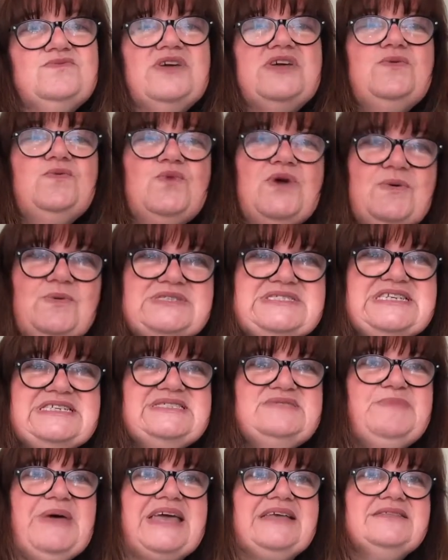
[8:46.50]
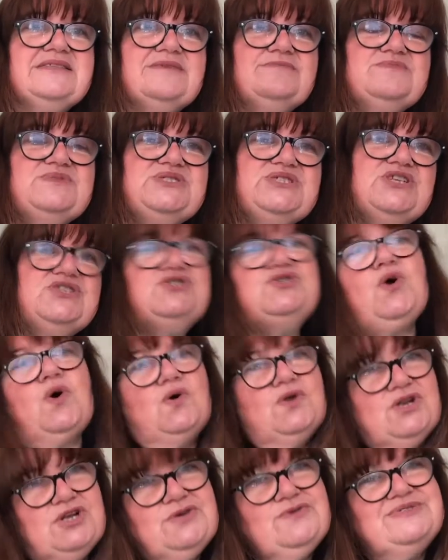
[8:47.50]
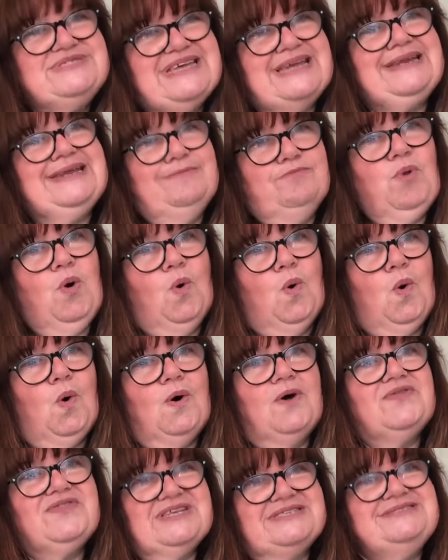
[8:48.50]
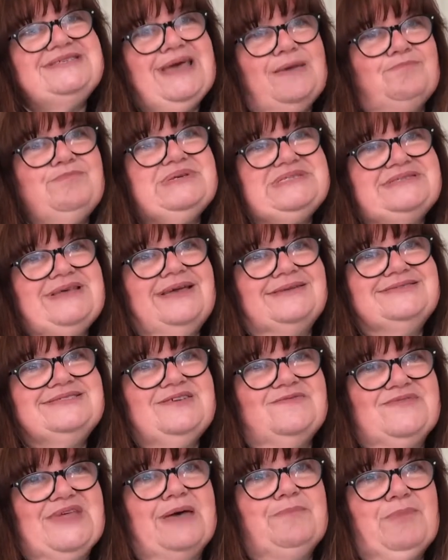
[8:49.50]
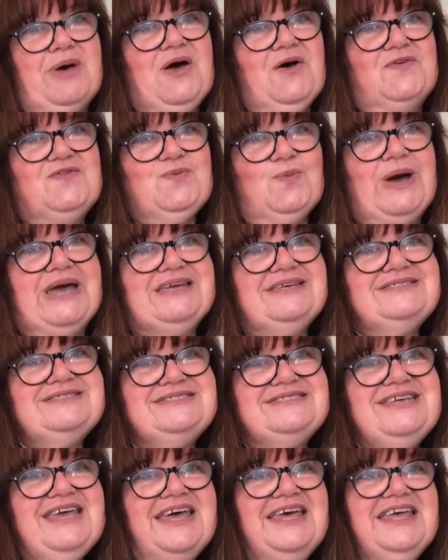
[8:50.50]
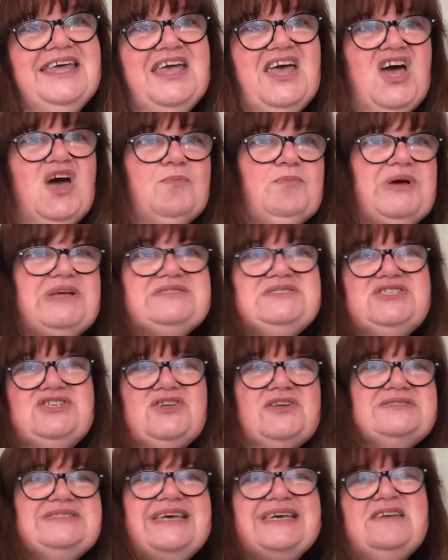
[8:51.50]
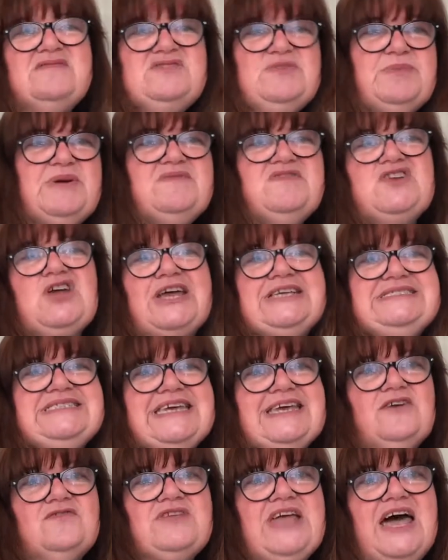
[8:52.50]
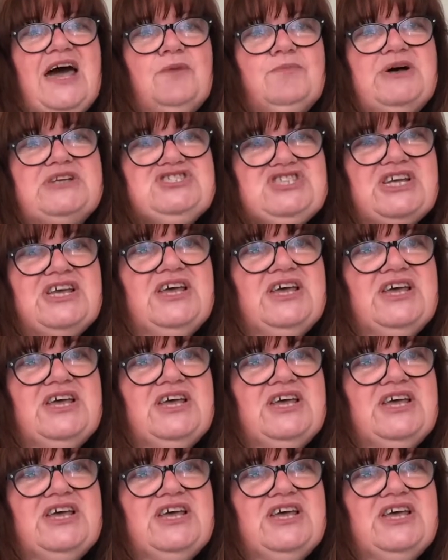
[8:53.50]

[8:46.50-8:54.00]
We would expect them to not lose any more than 10% of their birth weight, yeah? But, so that gives you a bit of an idea on how much,